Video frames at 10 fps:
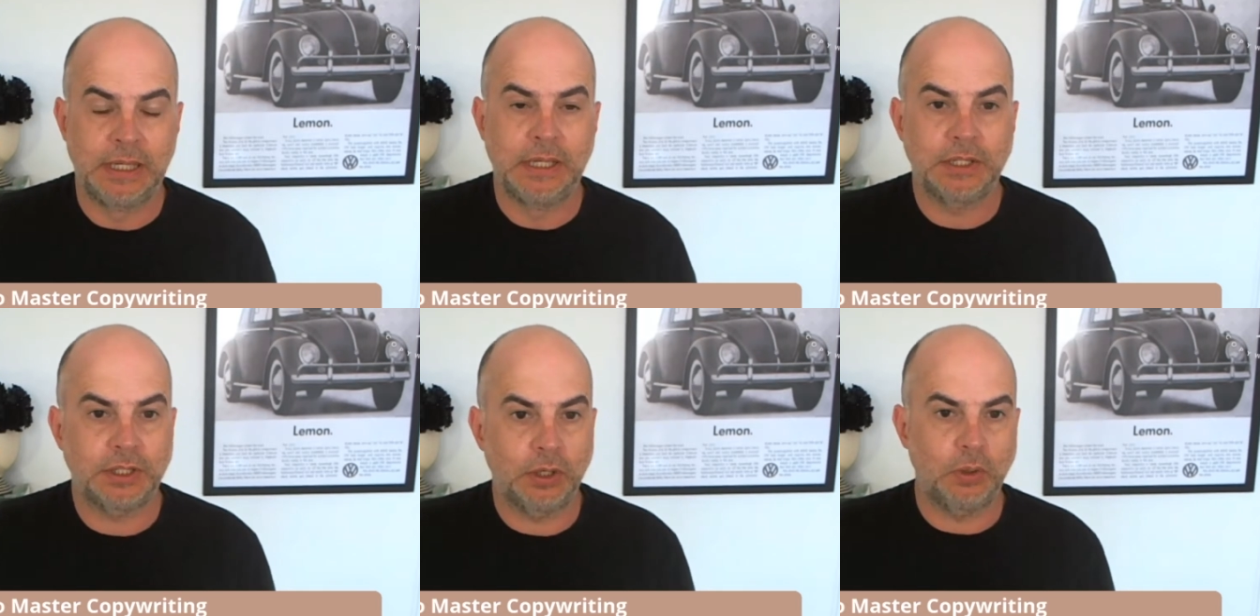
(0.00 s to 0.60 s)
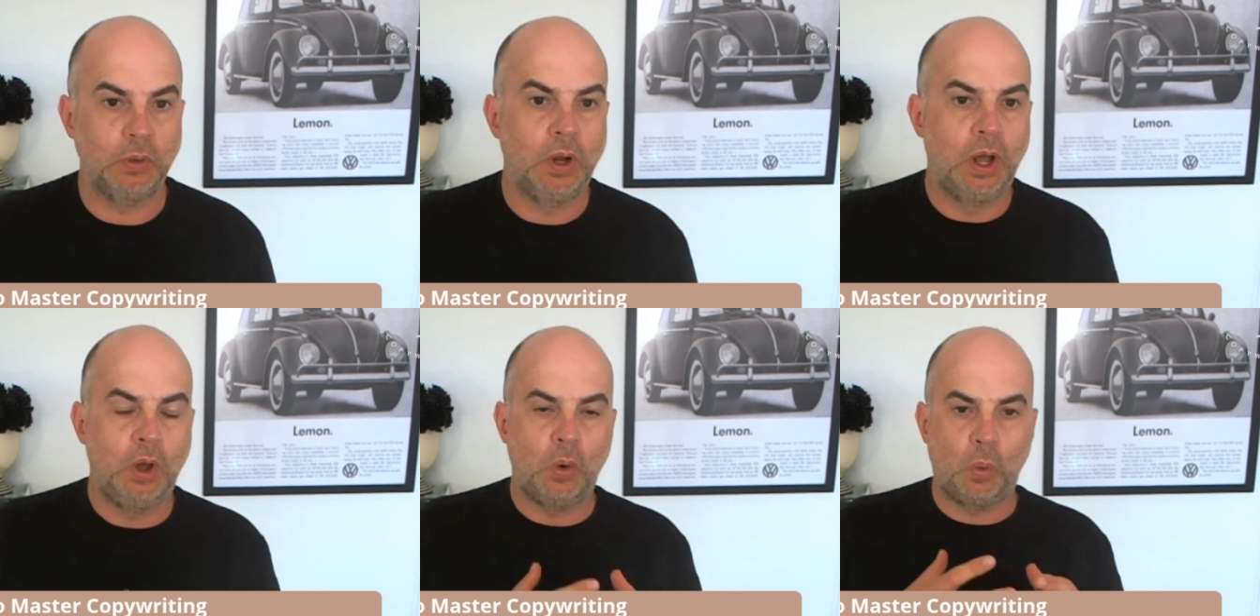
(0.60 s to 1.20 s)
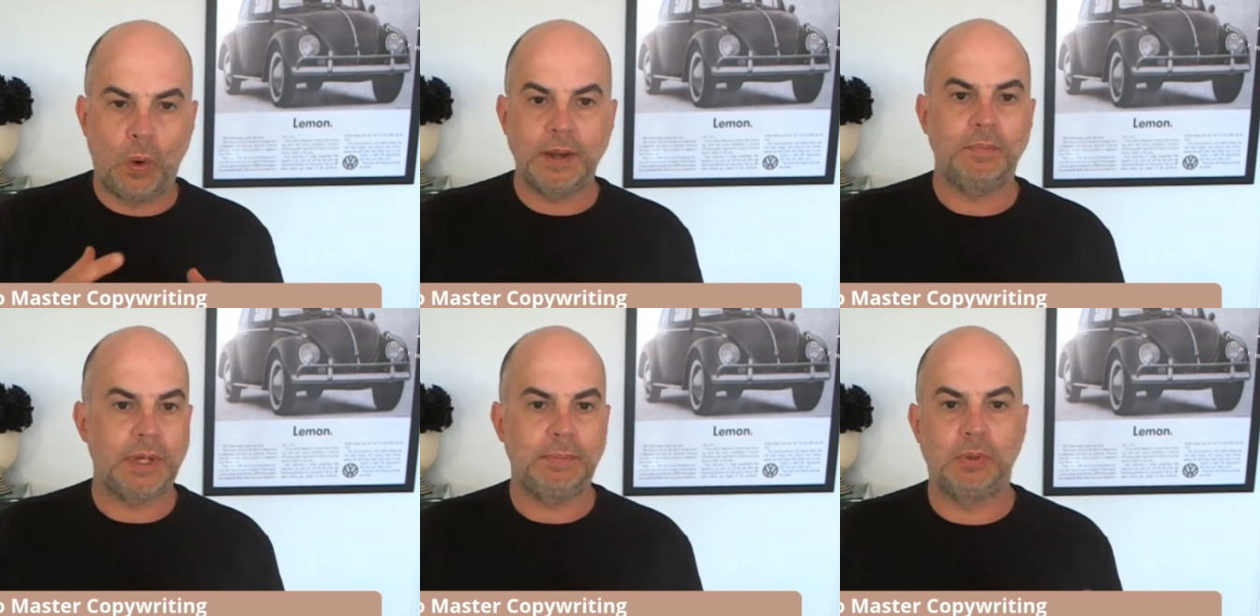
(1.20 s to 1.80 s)
So when
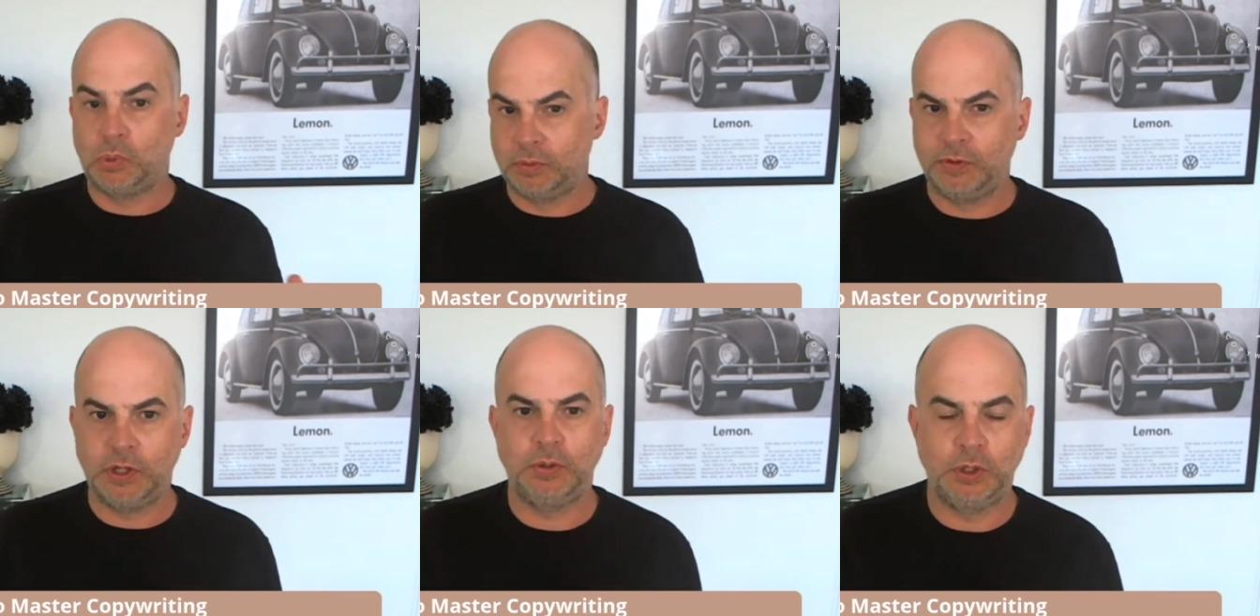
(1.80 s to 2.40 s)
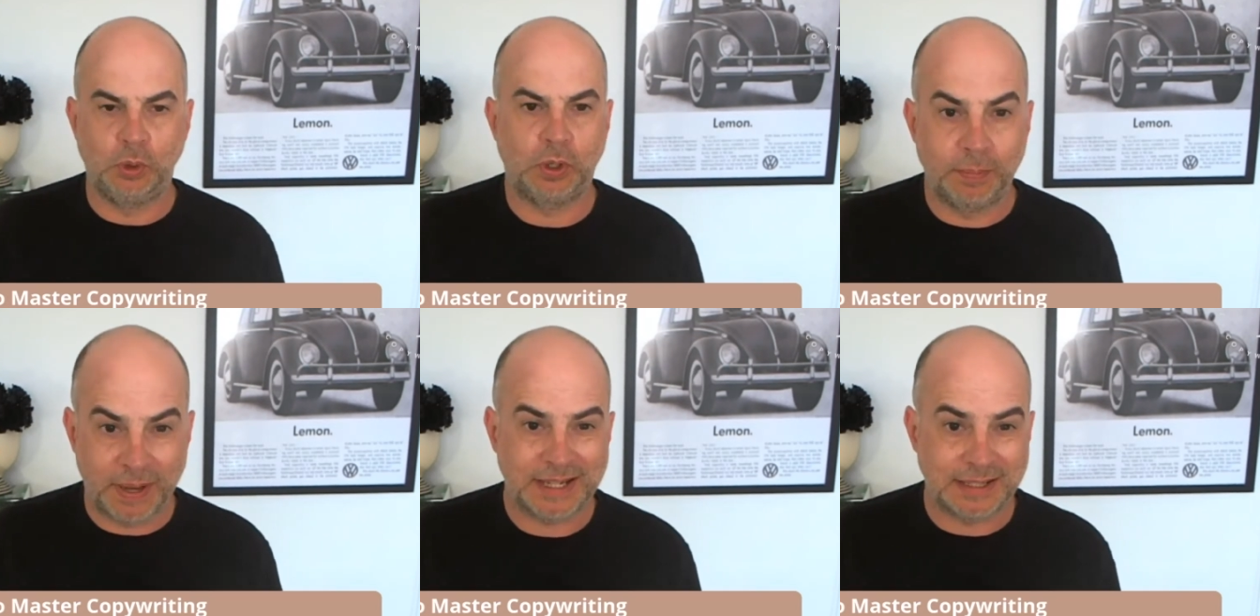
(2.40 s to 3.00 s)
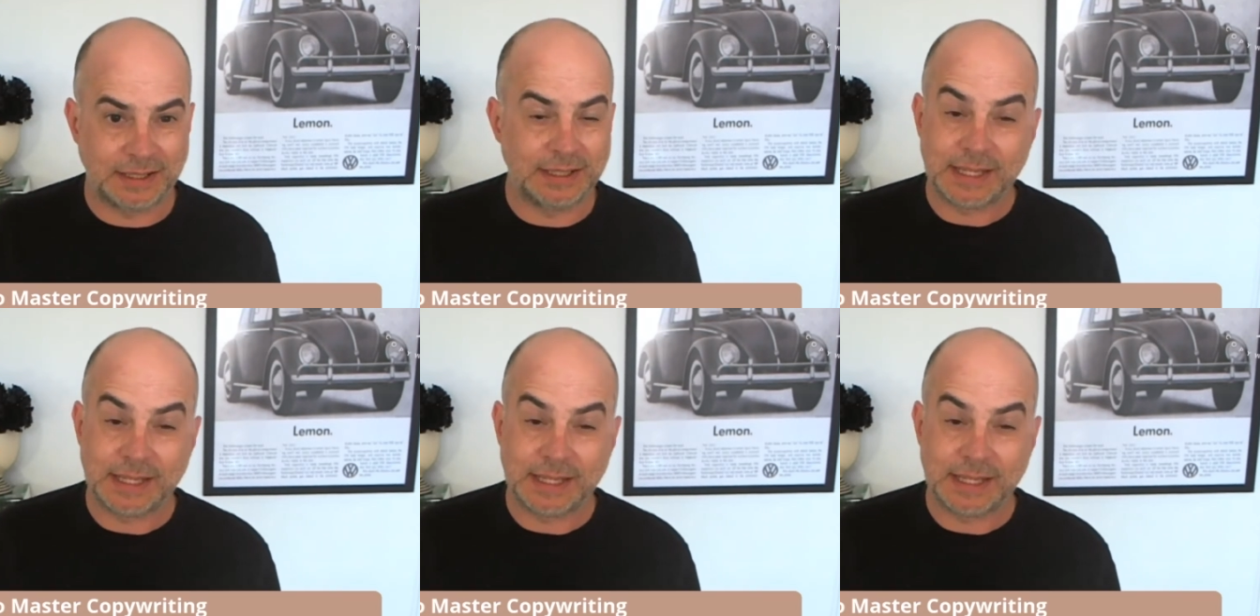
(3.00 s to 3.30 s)
people review your competitors,